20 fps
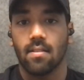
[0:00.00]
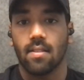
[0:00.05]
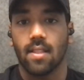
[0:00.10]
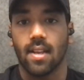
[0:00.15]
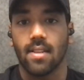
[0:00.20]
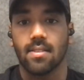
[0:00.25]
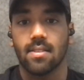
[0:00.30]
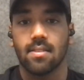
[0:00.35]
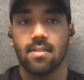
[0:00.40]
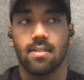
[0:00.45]

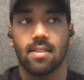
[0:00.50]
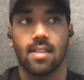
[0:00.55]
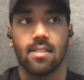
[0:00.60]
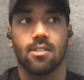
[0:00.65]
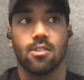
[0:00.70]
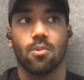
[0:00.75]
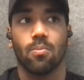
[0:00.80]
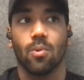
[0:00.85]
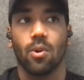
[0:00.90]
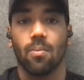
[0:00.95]
that's
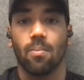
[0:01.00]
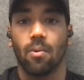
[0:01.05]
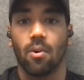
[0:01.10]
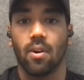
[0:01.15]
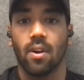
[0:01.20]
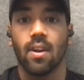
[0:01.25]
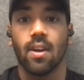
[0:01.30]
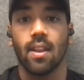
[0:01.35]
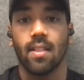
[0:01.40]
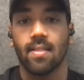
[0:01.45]
super
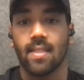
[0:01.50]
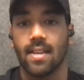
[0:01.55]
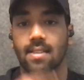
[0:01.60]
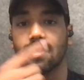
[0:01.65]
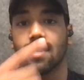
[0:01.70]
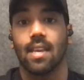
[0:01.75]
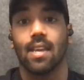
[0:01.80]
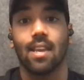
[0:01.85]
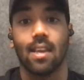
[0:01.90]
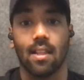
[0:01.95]
important, and
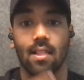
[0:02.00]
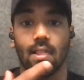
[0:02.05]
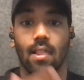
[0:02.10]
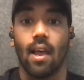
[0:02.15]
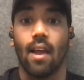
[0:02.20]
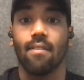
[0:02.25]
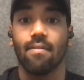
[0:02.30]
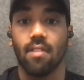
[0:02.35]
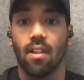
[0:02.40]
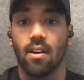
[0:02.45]
that's like a
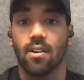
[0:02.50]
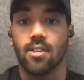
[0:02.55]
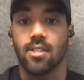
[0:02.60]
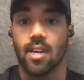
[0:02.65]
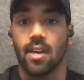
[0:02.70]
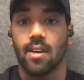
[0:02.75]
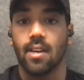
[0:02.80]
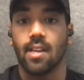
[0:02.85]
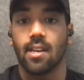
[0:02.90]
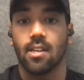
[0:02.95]
lifelong
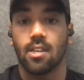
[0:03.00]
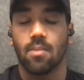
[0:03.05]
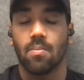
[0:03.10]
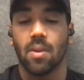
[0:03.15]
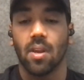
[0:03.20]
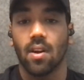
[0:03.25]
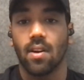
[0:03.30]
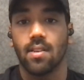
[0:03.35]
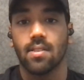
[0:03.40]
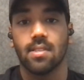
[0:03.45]
journey, to
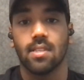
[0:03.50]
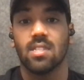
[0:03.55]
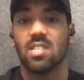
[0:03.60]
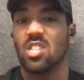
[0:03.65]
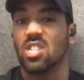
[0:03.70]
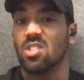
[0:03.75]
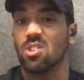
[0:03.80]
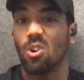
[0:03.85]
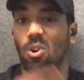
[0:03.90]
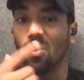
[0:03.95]
be honest.
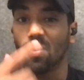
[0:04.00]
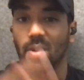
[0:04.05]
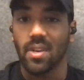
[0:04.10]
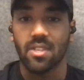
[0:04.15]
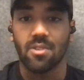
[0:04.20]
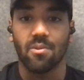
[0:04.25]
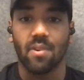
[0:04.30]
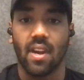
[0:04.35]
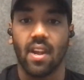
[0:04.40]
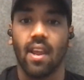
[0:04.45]
Is just
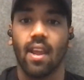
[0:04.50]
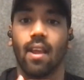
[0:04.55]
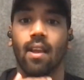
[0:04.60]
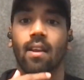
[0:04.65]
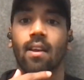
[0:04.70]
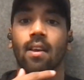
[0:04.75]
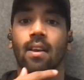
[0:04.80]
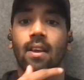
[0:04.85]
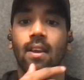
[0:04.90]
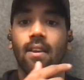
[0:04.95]
always reading,
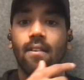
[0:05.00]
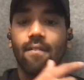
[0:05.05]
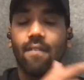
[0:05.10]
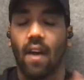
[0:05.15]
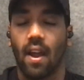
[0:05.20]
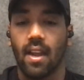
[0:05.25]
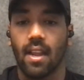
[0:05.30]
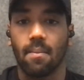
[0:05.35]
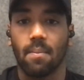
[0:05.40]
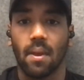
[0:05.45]

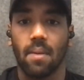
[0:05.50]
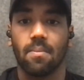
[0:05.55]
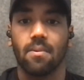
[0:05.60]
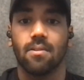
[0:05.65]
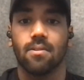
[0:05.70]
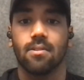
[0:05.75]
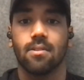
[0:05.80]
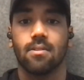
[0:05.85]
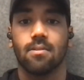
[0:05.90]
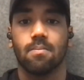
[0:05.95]
finding
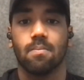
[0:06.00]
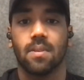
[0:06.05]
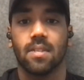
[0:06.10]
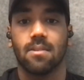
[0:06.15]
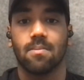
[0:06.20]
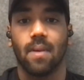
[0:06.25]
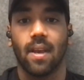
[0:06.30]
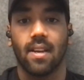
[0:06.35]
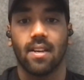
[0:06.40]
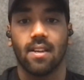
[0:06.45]
people's
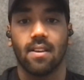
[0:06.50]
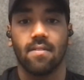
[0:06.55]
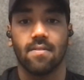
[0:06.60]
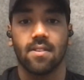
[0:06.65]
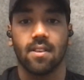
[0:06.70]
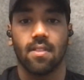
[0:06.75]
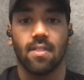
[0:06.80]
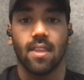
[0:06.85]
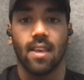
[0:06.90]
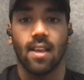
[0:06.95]

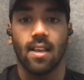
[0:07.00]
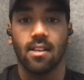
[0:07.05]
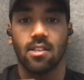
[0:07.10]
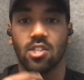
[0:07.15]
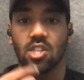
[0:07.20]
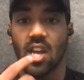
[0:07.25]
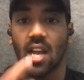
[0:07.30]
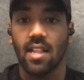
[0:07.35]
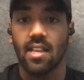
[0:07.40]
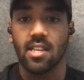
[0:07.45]
perspectives on
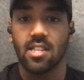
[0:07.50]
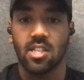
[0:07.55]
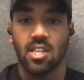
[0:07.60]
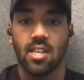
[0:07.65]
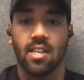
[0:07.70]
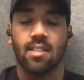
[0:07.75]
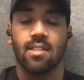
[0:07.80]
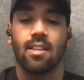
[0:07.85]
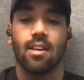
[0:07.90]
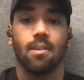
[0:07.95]
things,
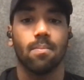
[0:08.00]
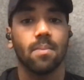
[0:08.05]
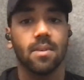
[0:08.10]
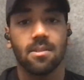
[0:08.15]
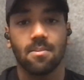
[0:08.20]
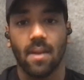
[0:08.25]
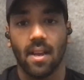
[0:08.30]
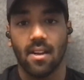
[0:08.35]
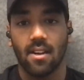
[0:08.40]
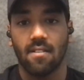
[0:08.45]
challenging their
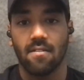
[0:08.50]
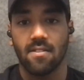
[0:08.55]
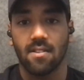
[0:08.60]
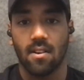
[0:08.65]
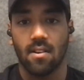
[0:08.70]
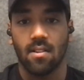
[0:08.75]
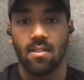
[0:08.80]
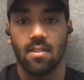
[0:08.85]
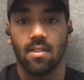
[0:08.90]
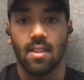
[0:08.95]
perspectives
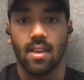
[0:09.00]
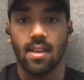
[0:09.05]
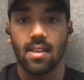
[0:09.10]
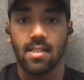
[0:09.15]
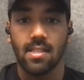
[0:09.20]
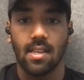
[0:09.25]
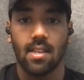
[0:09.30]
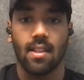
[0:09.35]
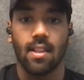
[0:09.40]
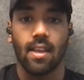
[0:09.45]
on
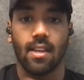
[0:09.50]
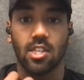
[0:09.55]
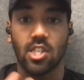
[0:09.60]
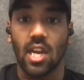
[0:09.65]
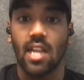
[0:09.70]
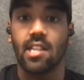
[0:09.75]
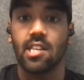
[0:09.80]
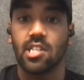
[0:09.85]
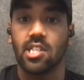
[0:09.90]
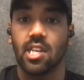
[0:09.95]
things, and like
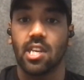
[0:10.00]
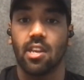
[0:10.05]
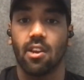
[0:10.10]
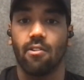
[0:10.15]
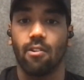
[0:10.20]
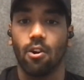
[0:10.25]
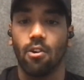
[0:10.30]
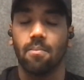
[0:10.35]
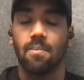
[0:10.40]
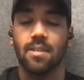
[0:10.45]
challenging
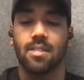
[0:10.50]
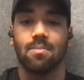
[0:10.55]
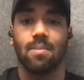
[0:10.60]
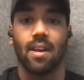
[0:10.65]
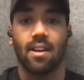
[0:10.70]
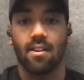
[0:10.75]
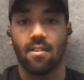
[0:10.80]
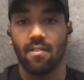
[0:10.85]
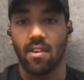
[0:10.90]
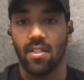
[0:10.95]
your own
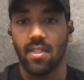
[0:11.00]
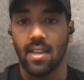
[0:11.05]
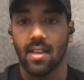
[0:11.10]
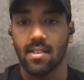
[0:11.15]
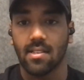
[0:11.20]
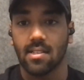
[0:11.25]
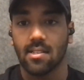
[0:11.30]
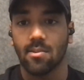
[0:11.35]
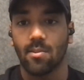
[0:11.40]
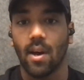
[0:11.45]
perspective on
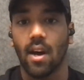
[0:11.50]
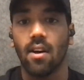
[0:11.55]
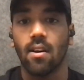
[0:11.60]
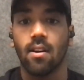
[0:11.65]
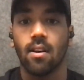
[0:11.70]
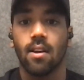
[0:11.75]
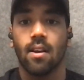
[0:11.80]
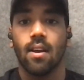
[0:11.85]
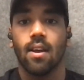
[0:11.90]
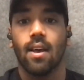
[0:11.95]
things as well.
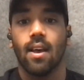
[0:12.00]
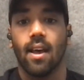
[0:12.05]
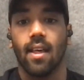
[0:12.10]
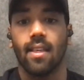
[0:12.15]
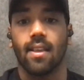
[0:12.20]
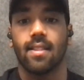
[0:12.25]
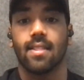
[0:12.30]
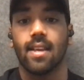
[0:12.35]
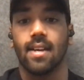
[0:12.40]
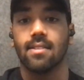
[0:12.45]
I
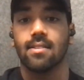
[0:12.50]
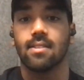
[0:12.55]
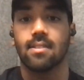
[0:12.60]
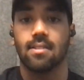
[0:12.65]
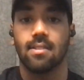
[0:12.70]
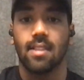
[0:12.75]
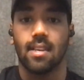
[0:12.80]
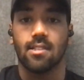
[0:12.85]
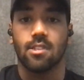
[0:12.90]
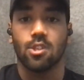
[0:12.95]
think
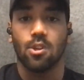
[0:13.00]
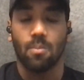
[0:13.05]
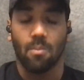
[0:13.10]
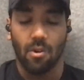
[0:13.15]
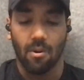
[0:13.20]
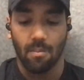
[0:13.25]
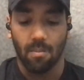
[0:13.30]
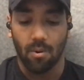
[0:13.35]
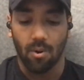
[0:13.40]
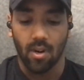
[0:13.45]
that's
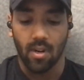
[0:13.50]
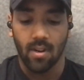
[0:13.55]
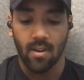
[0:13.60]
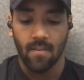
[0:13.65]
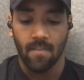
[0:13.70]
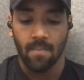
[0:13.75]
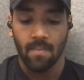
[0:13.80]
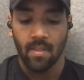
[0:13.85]
super important.